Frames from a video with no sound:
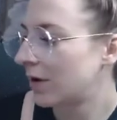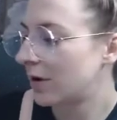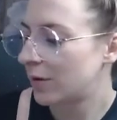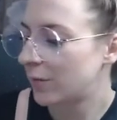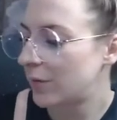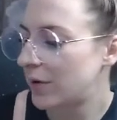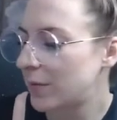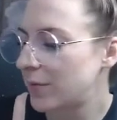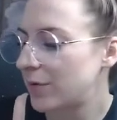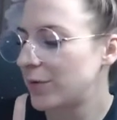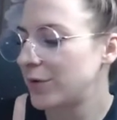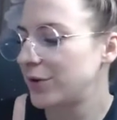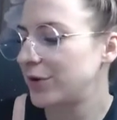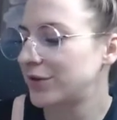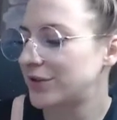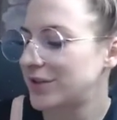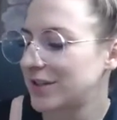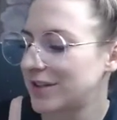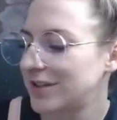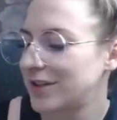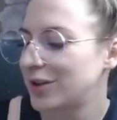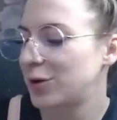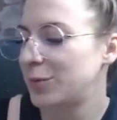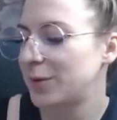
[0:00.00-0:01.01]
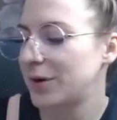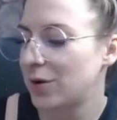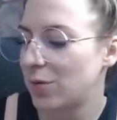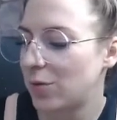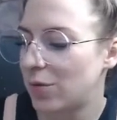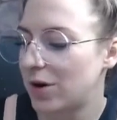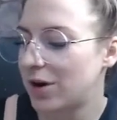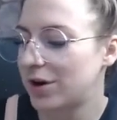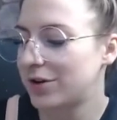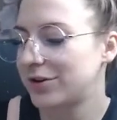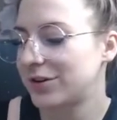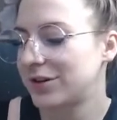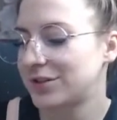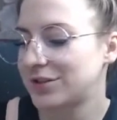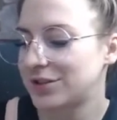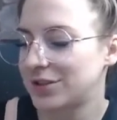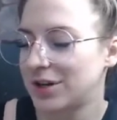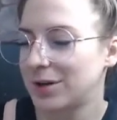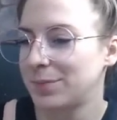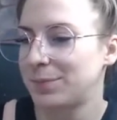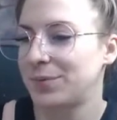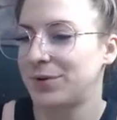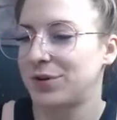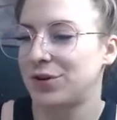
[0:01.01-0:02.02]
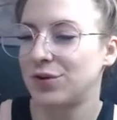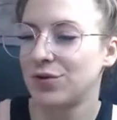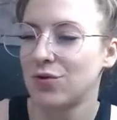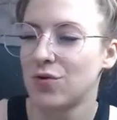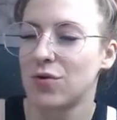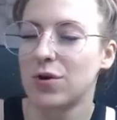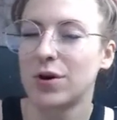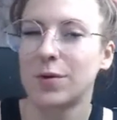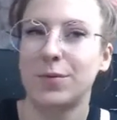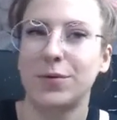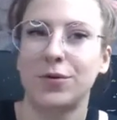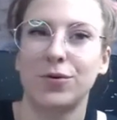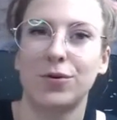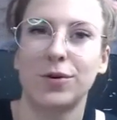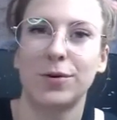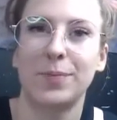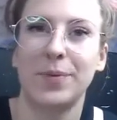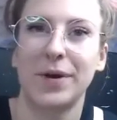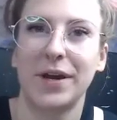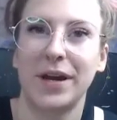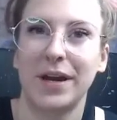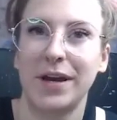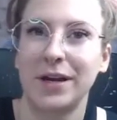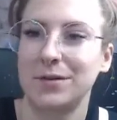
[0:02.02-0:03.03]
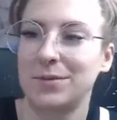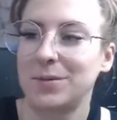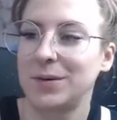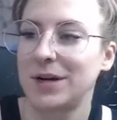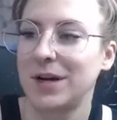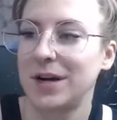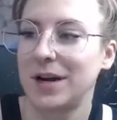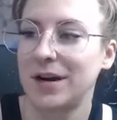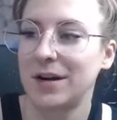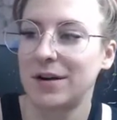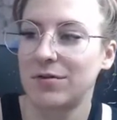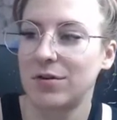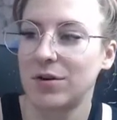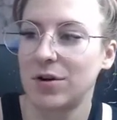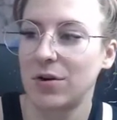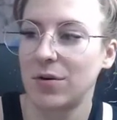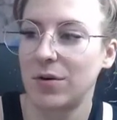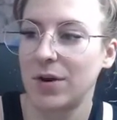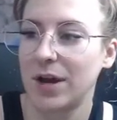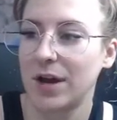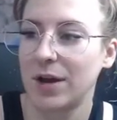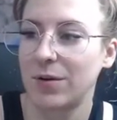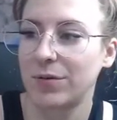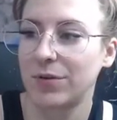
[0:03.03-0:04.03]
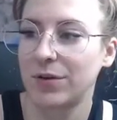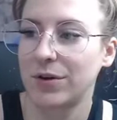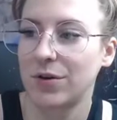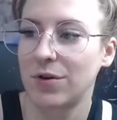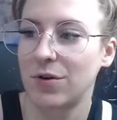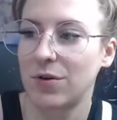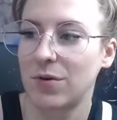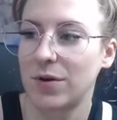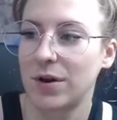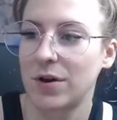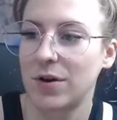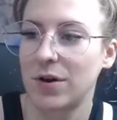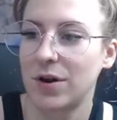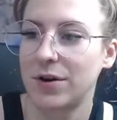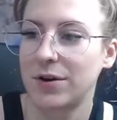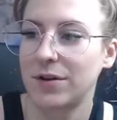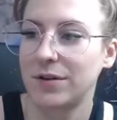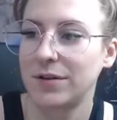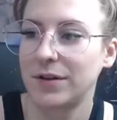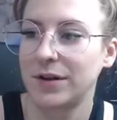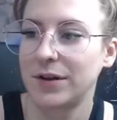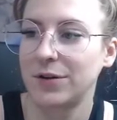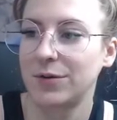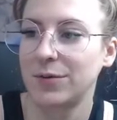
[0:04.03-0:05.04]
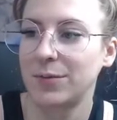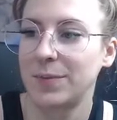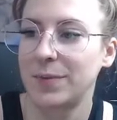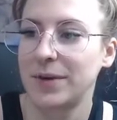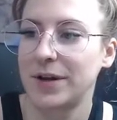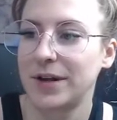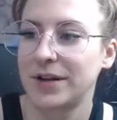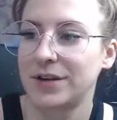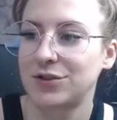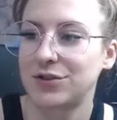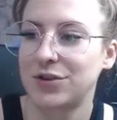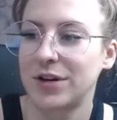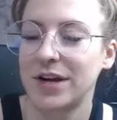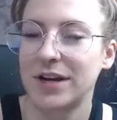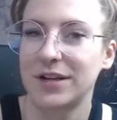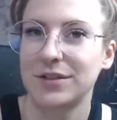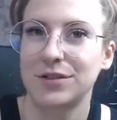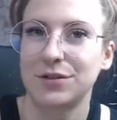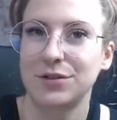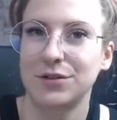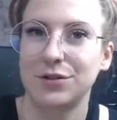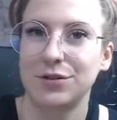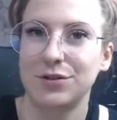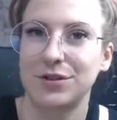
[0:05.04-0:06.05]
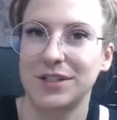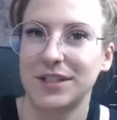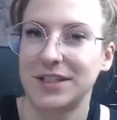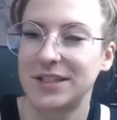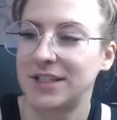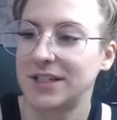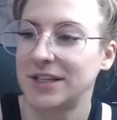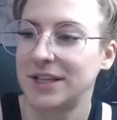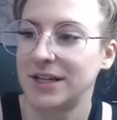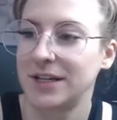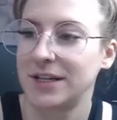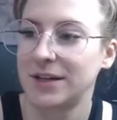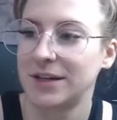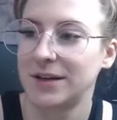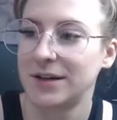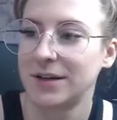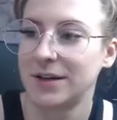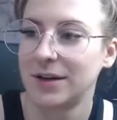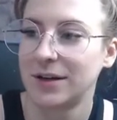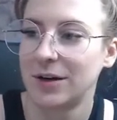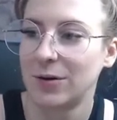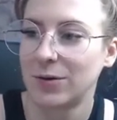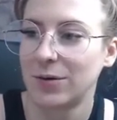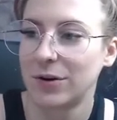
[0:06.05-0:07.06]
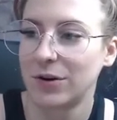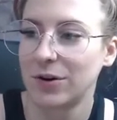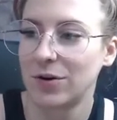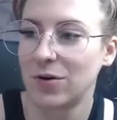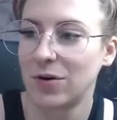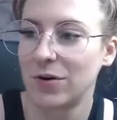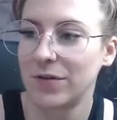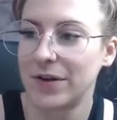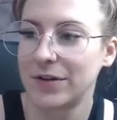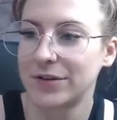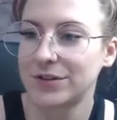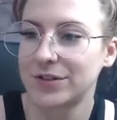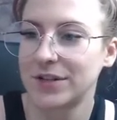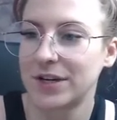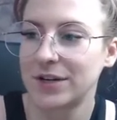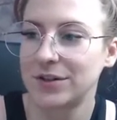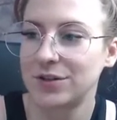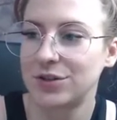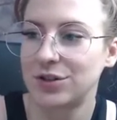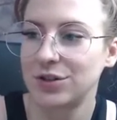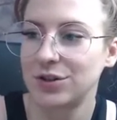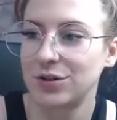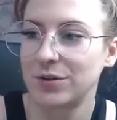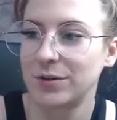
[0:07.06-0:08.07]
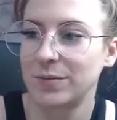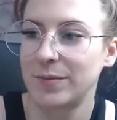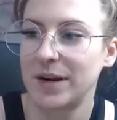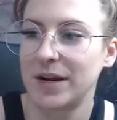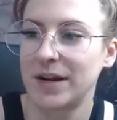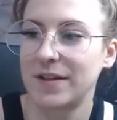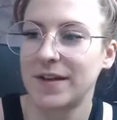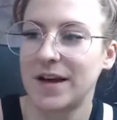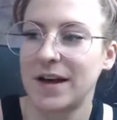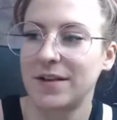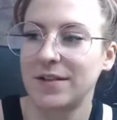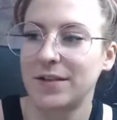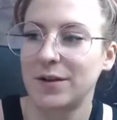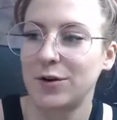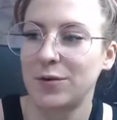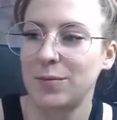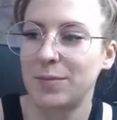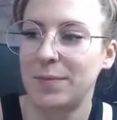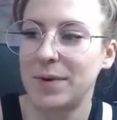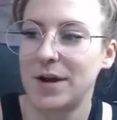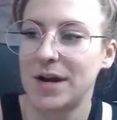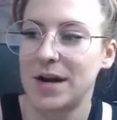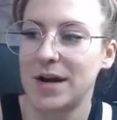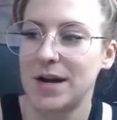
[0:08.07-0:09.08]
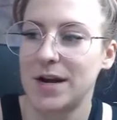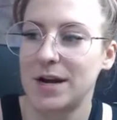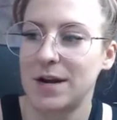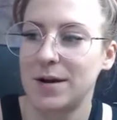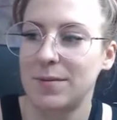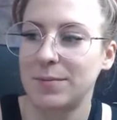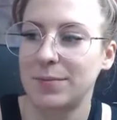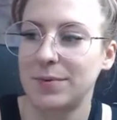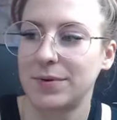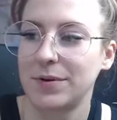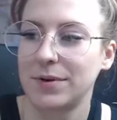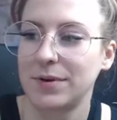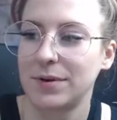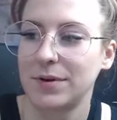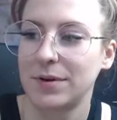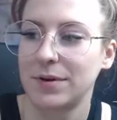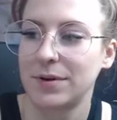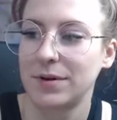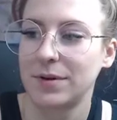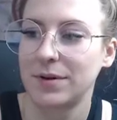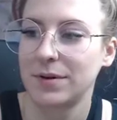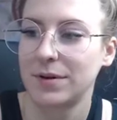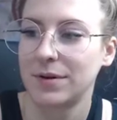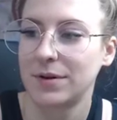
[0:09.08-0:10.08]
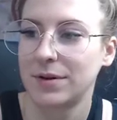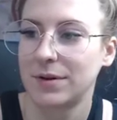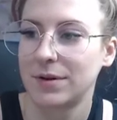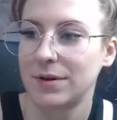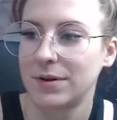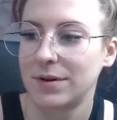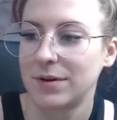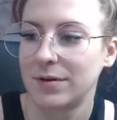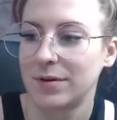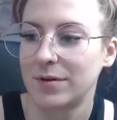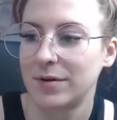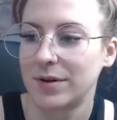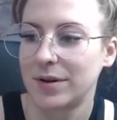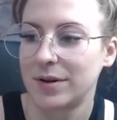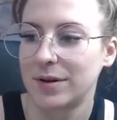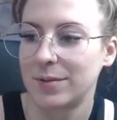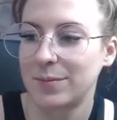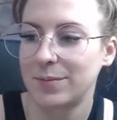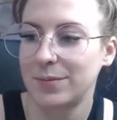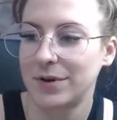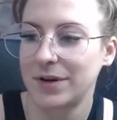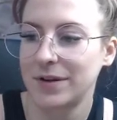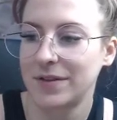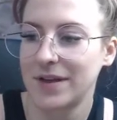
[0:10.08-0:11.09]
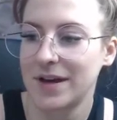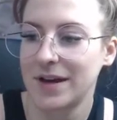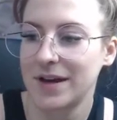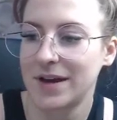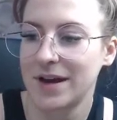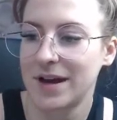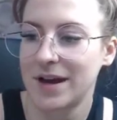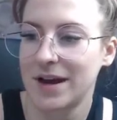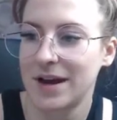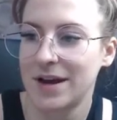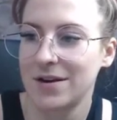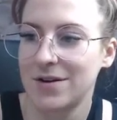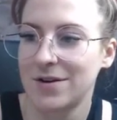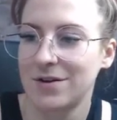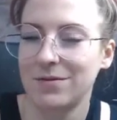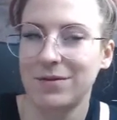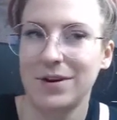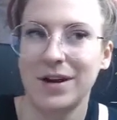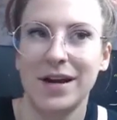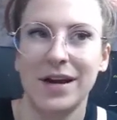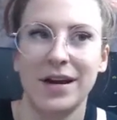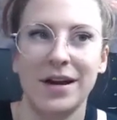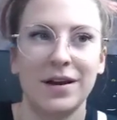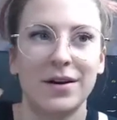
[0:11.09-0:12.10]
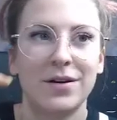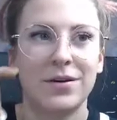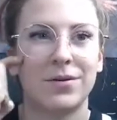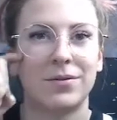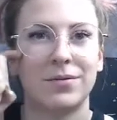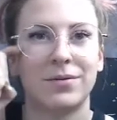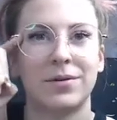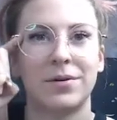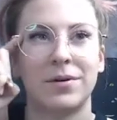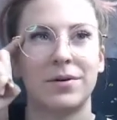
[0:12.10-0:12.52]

Remember, we're using a little bit of water. It's not pure, pure paint. We kind of are okay with it going on a little bit translucent-y. We're going to go on the other side, too, and make that little bump. And bring that guy on down.